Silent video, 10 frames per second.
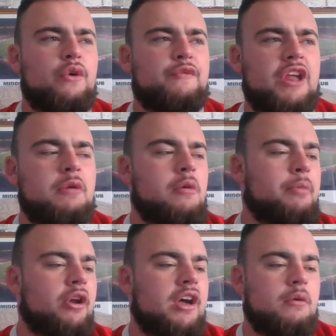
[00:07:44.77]
3-1
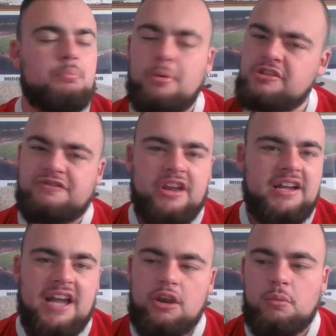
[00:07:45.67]
Boro. I'm buzzing for it. I
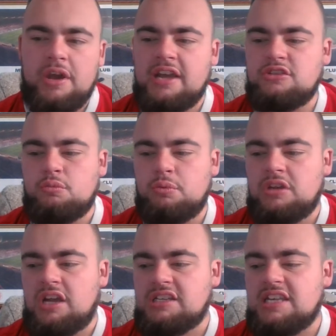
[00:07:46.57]
cannot wait. Like
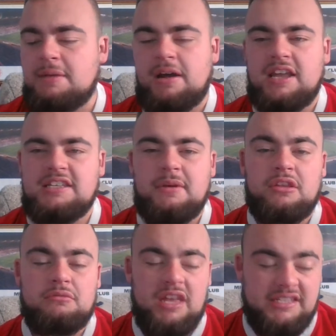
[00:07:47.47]
I say, man,
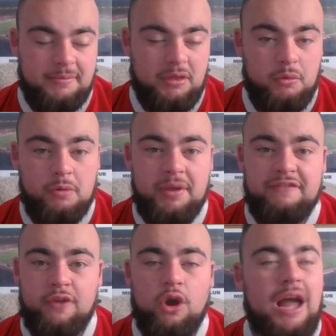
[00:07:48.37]
there will be a
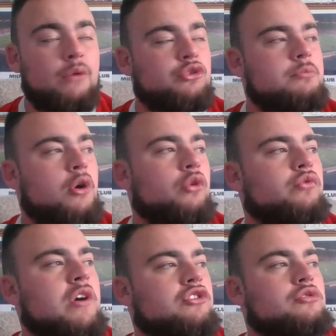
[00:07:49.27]
vlog out tomorrow as
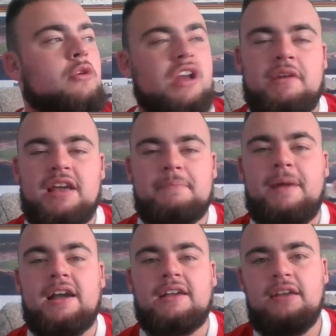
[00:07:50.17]
well. So, tomorrow night when I get
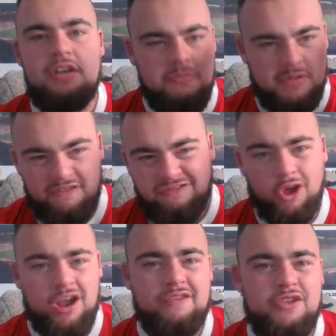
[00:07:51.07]
back, be a
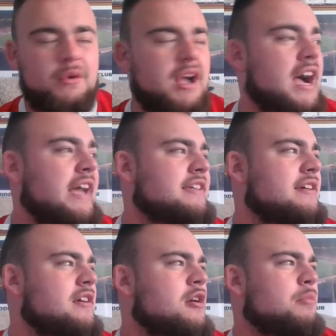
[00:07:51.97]
vlog out for you guys.
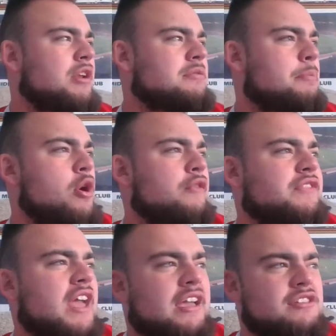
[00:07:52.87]
But it's a
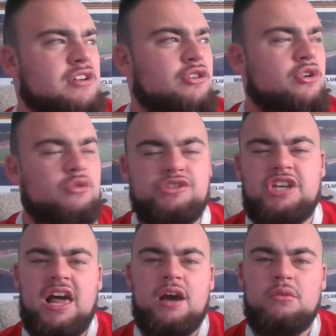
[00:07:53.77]
birthday, so I'm going to go and
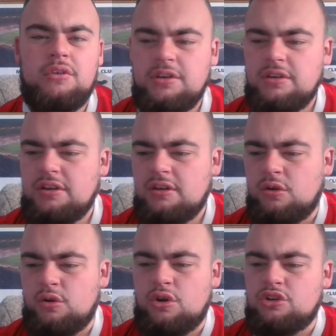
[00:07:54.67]
chill out. I'm
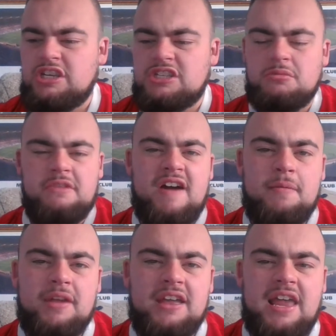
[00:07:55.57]
going to go see some of my
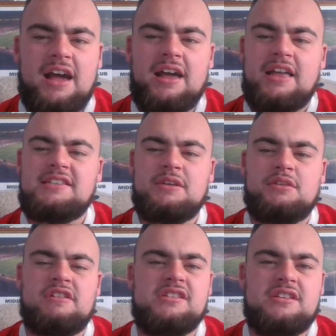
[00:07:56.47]
family and that, and see what
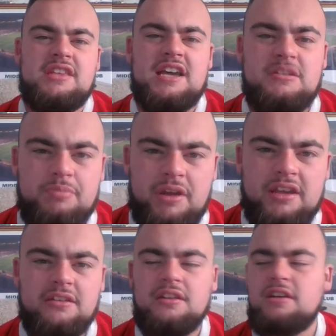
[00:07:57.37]
the rest of the day has to
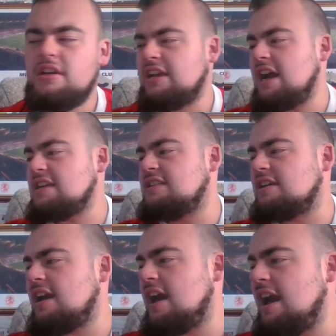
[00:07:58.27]
bring. You guys
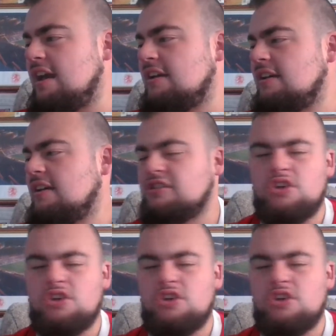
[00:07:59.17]
take care. As